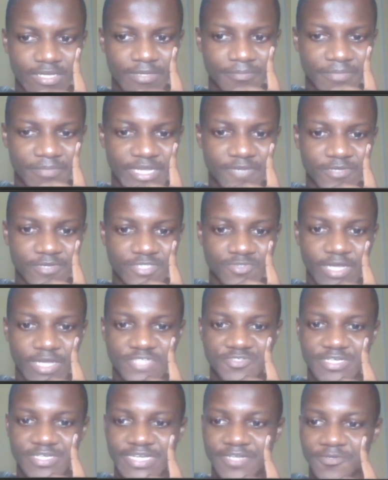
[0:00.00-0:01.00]
But anyway, so I
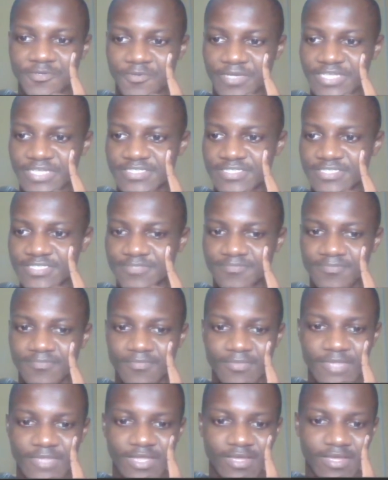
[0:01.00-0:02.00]
traded queens,
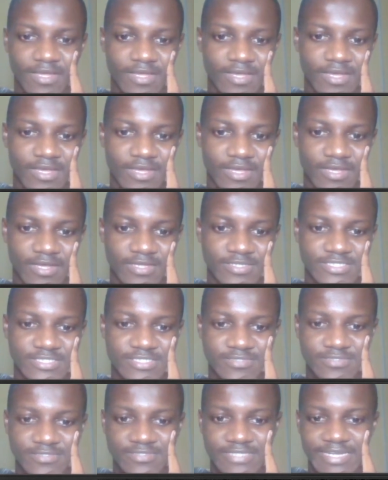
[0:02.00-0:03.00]
and
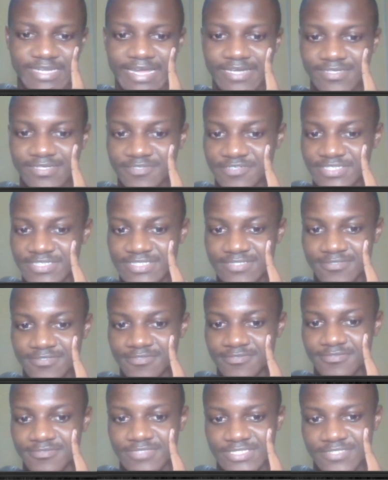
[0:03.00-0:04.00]
the diagonal is
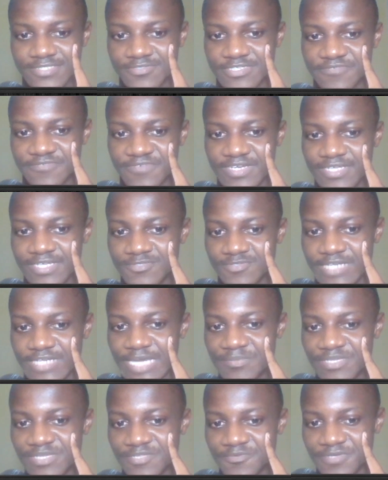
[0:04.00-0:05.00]
still defended, so
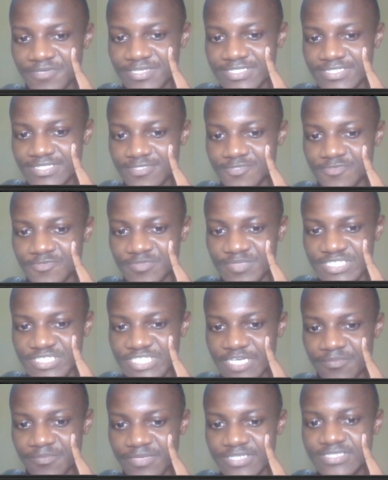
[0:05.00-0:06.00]
knight b3 still would be
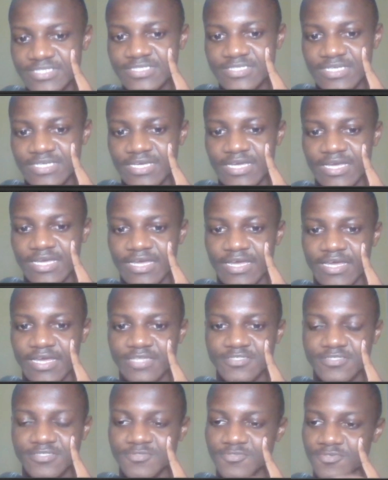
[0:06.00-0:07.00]
checkmate.
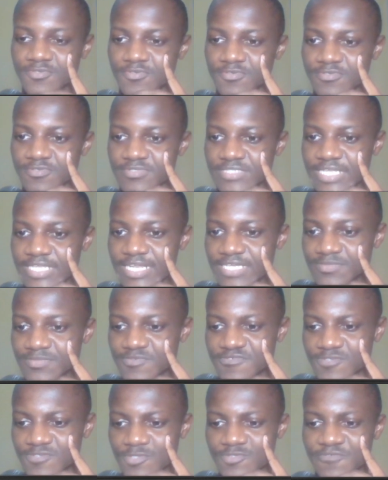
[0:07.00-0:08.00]
And so the next
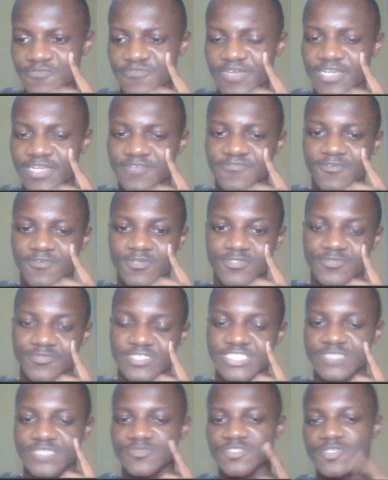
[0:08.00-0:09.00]
move is also fairly forced,
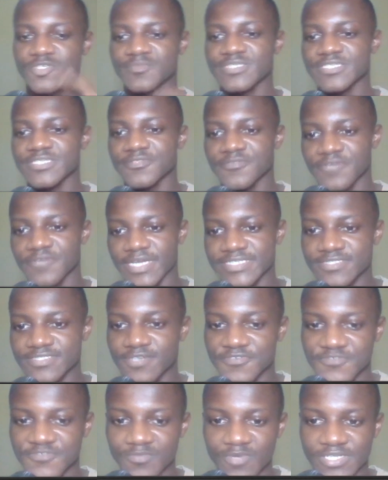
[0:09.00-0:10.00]
which is bishop d3. I still
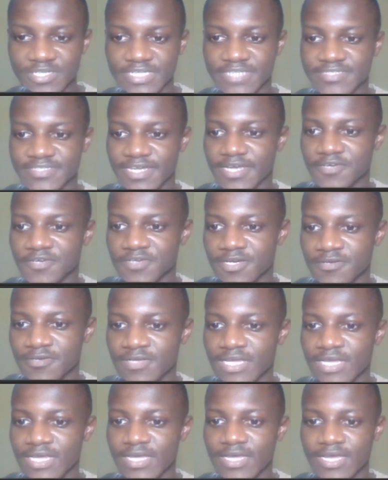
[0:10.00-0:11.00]
have to block that diagonal,
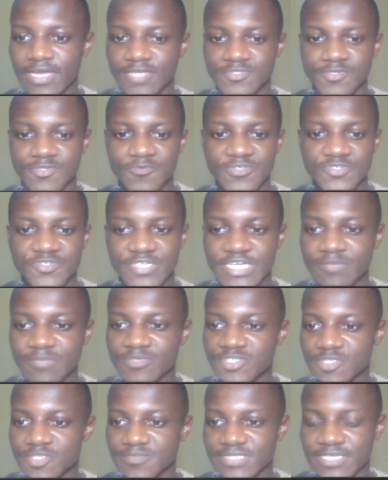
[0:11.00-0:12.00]
and so we traded
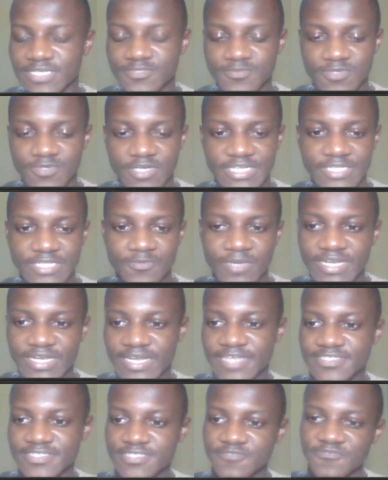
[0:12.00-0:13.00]
bishops as well, and he went
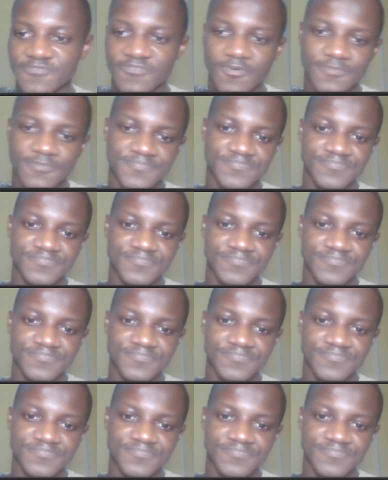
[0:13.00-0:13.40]
knight c4.